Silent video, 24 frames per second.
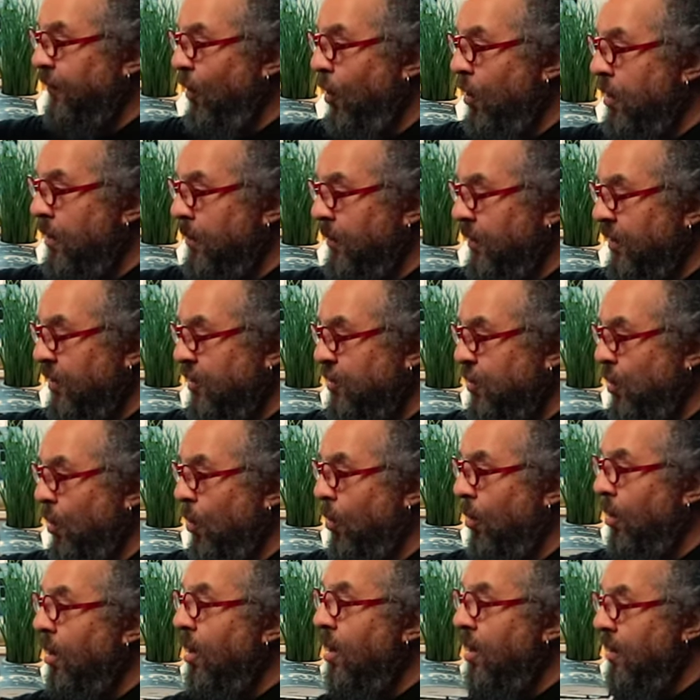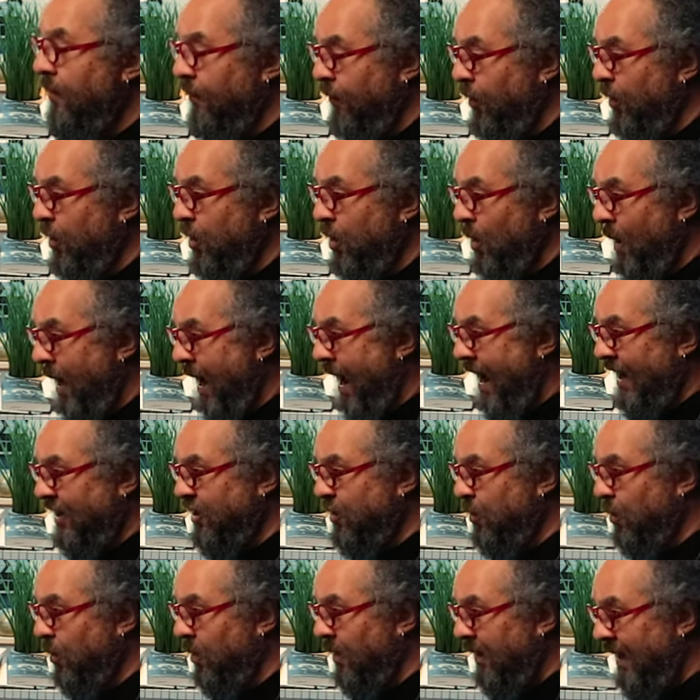a volume control for your
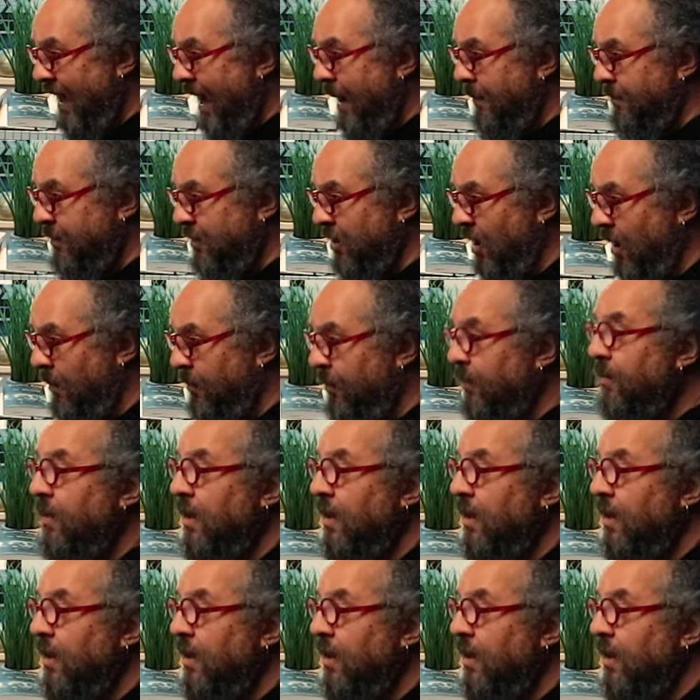actual laptop,